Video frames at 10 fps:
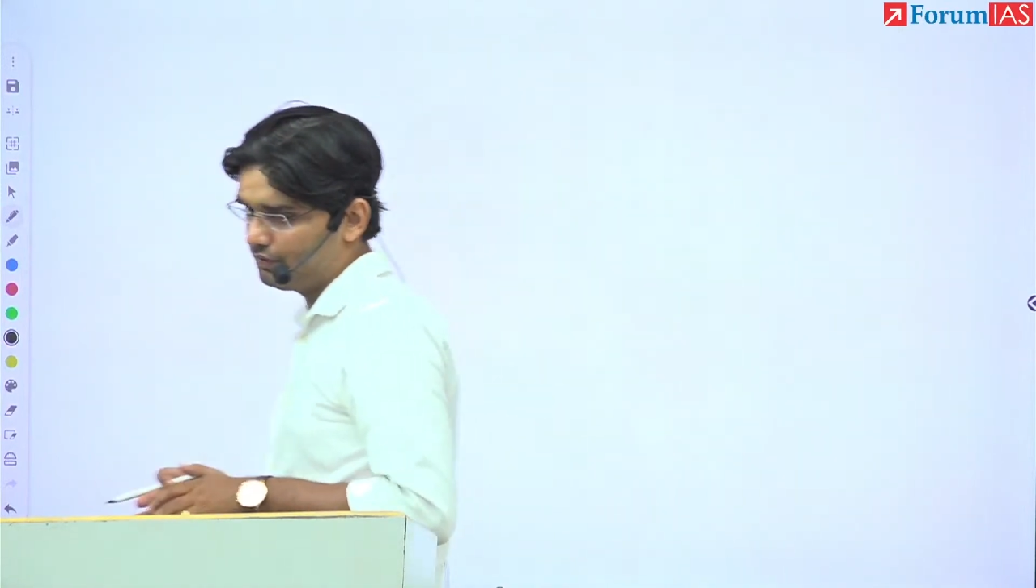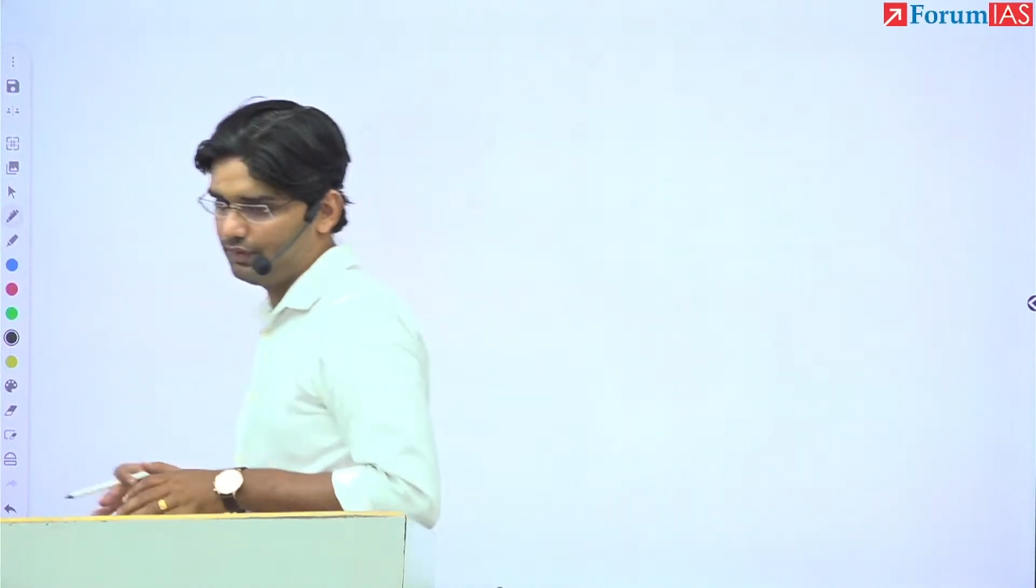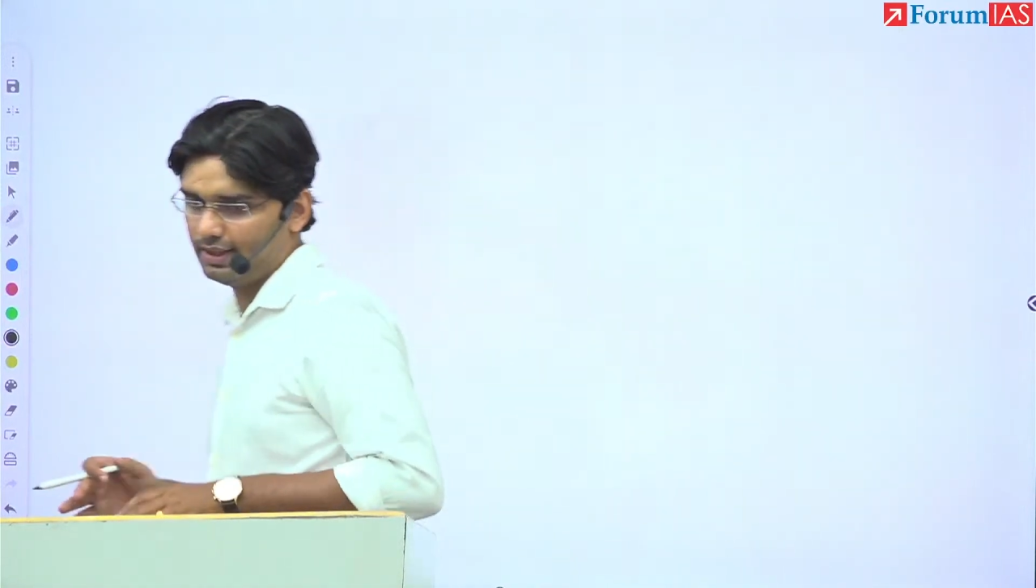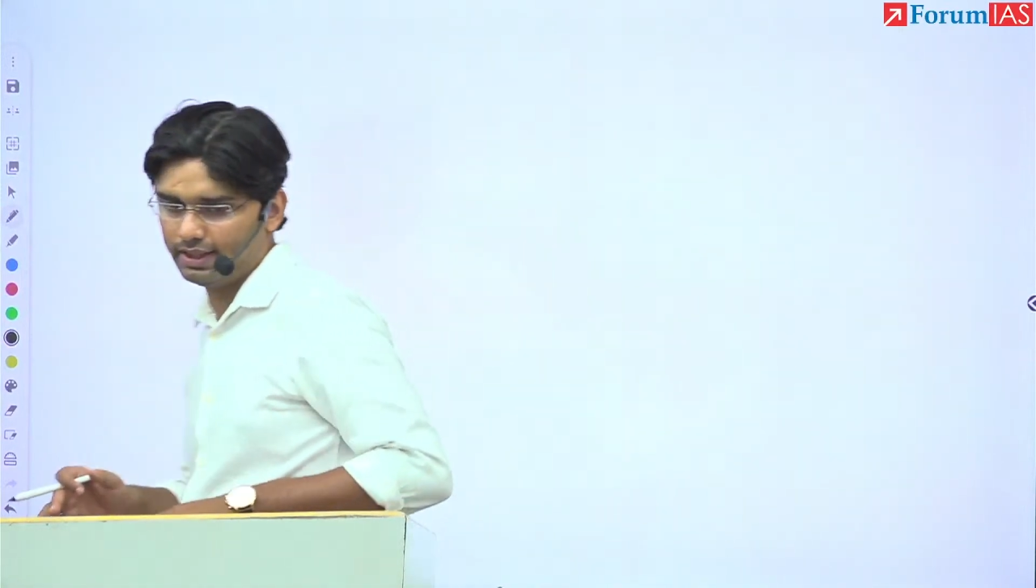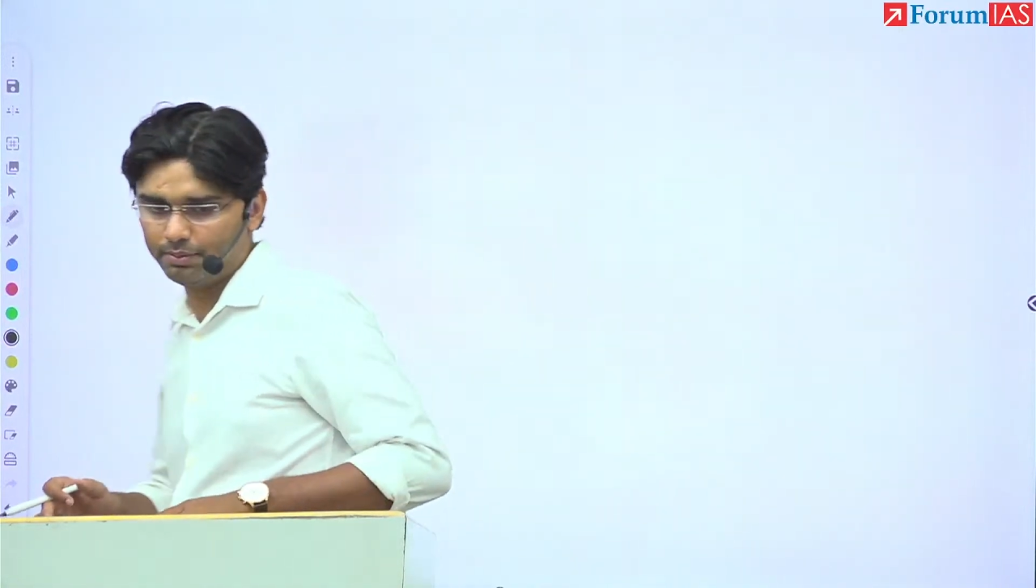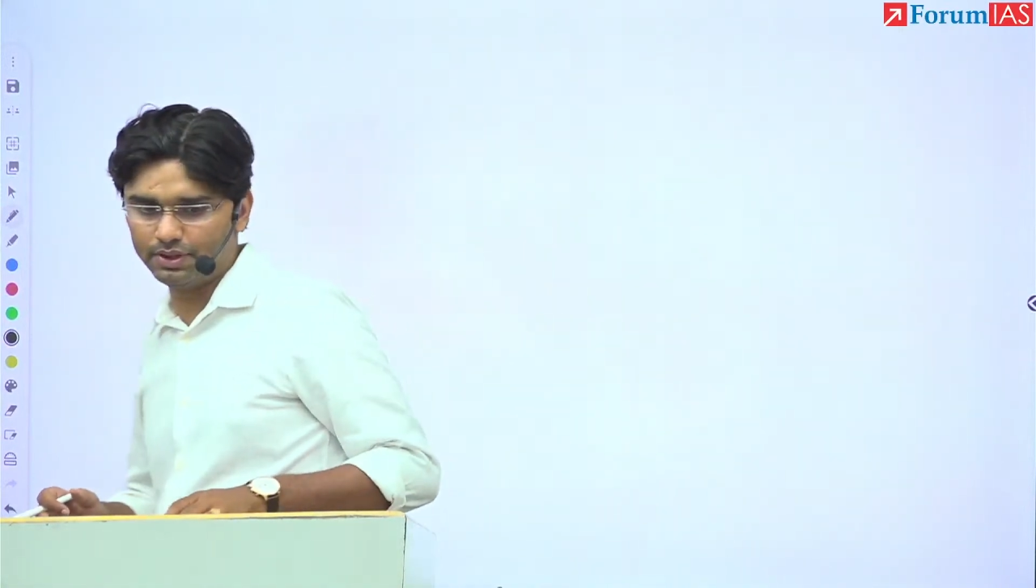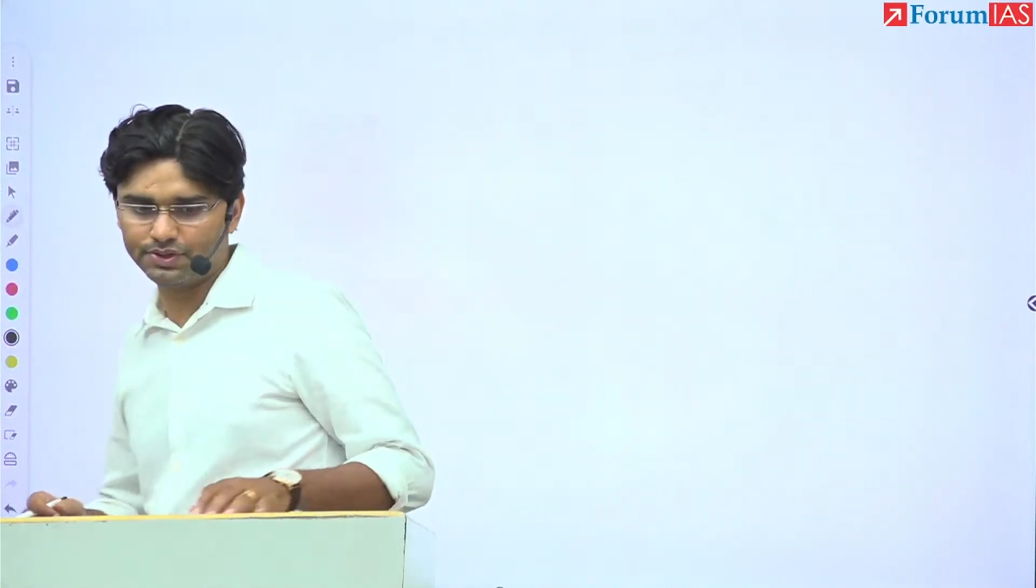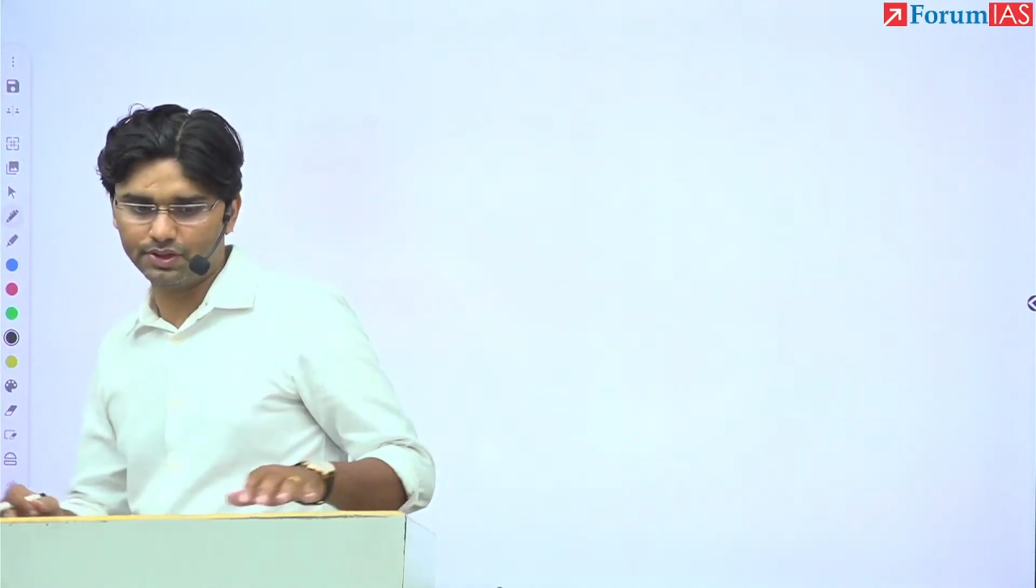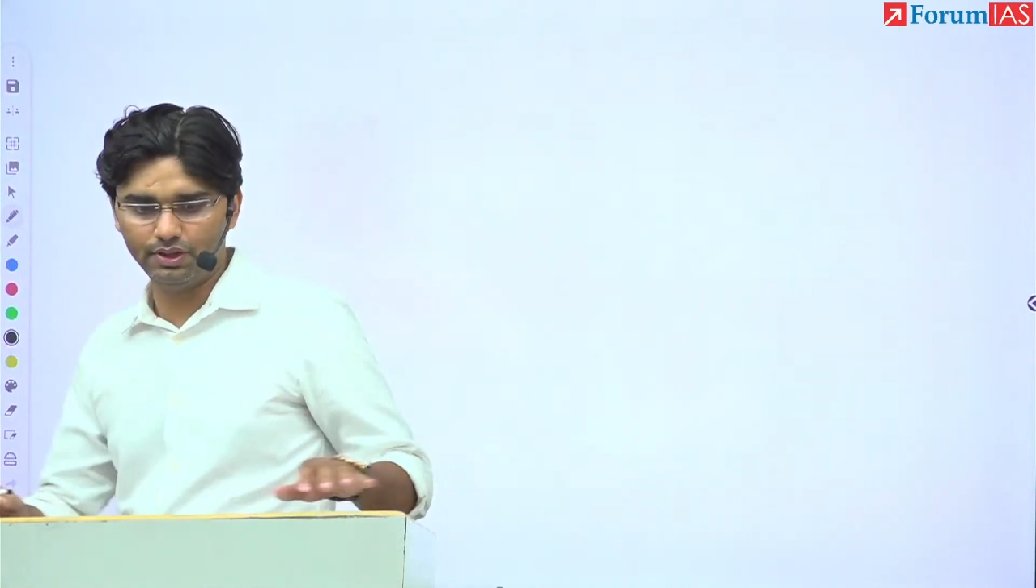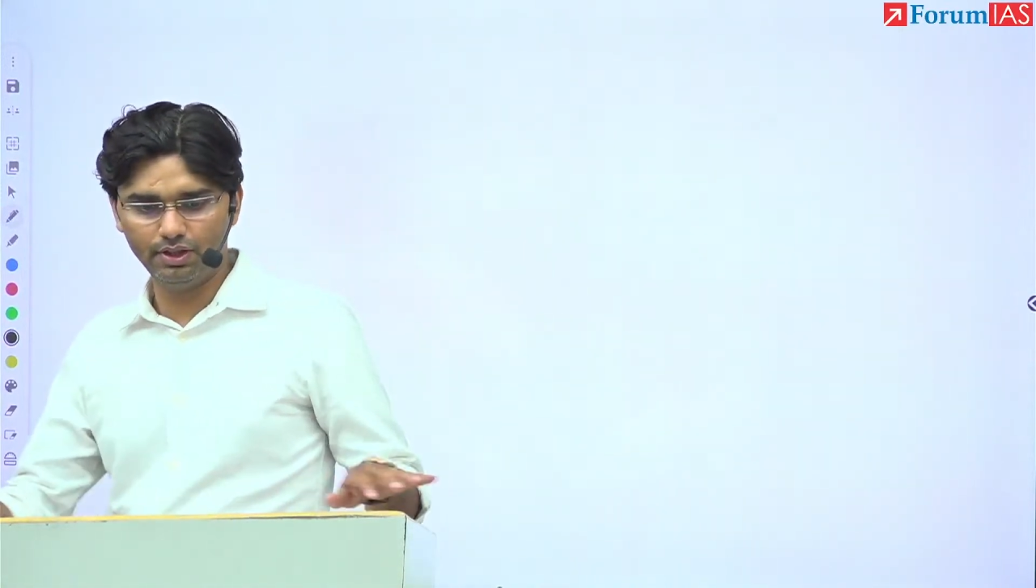we have
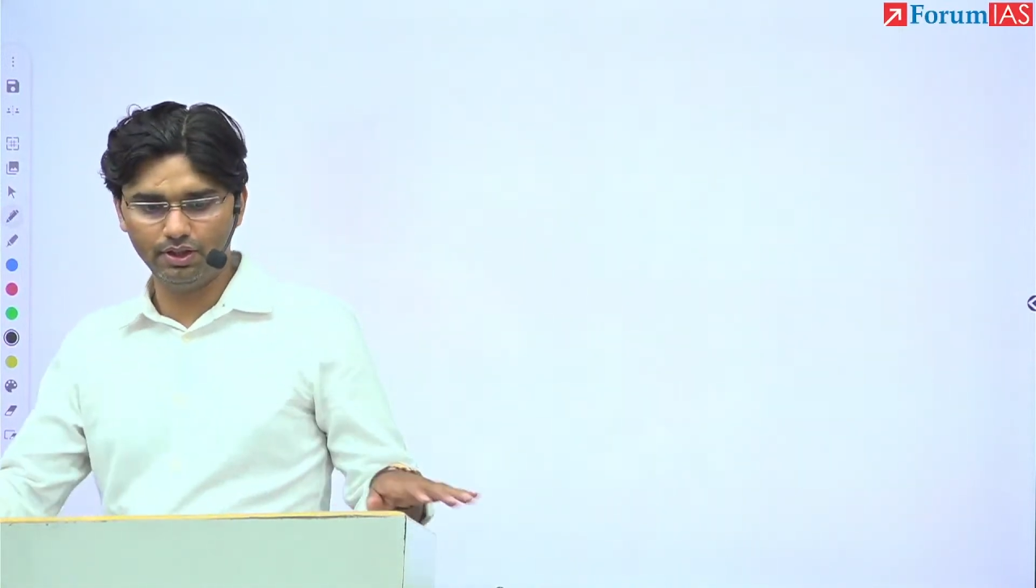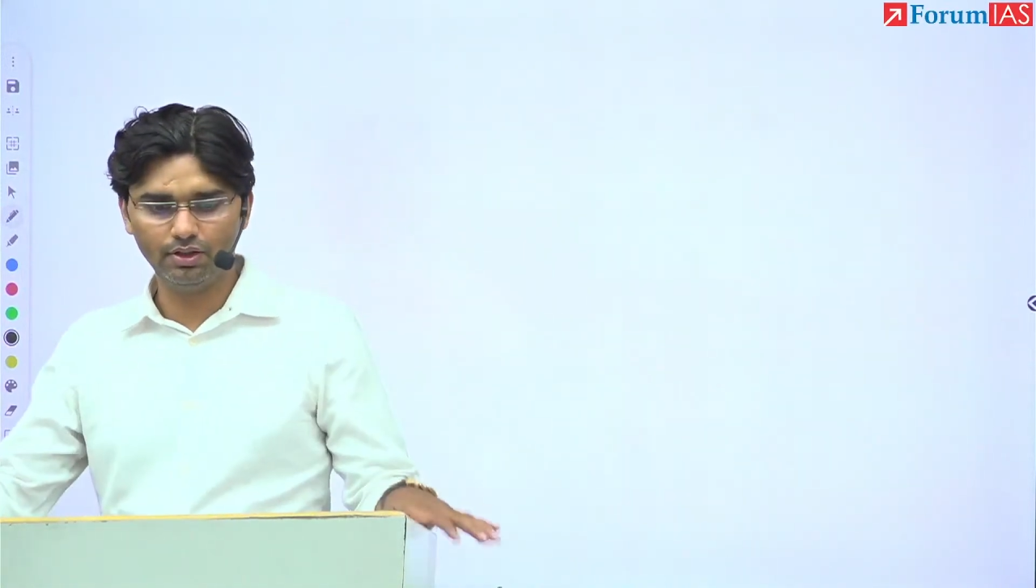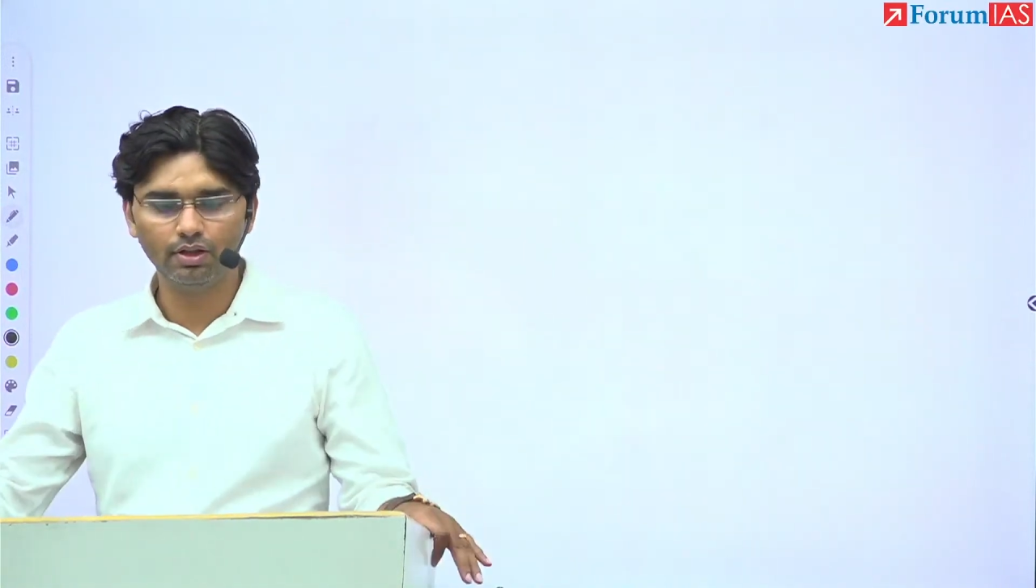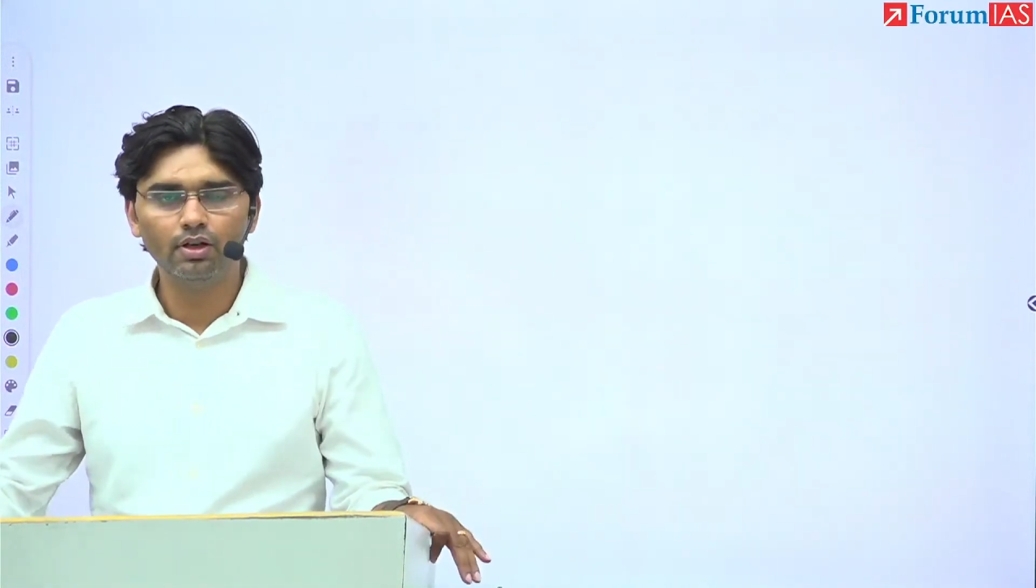studied,